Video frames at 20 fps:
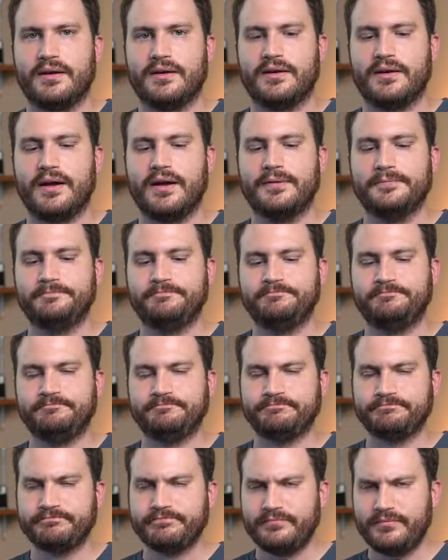All right,
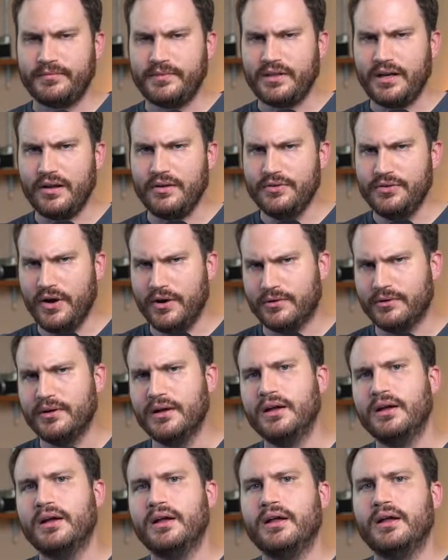so
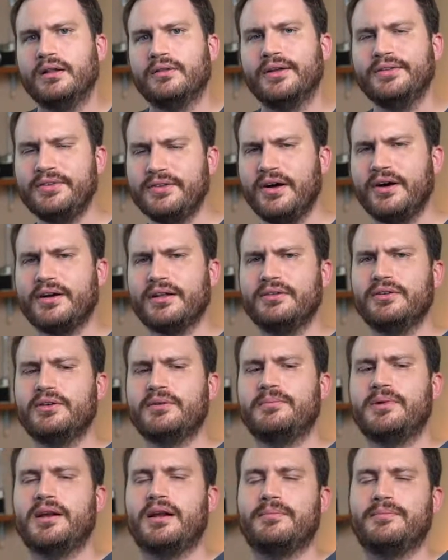let's talk a
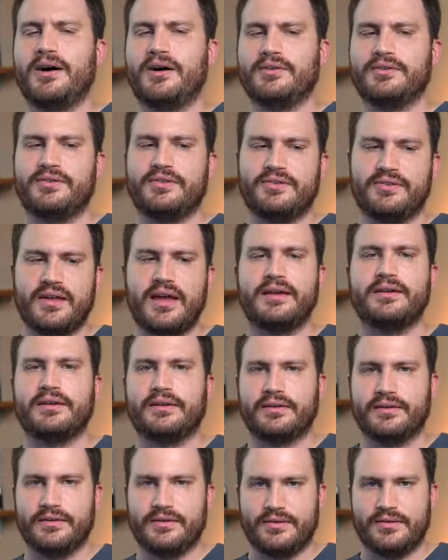little bit about
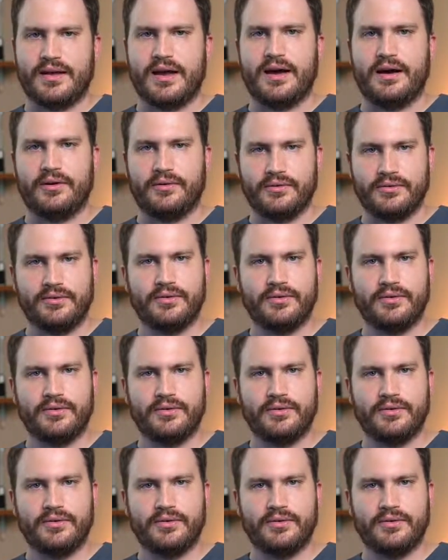settings now.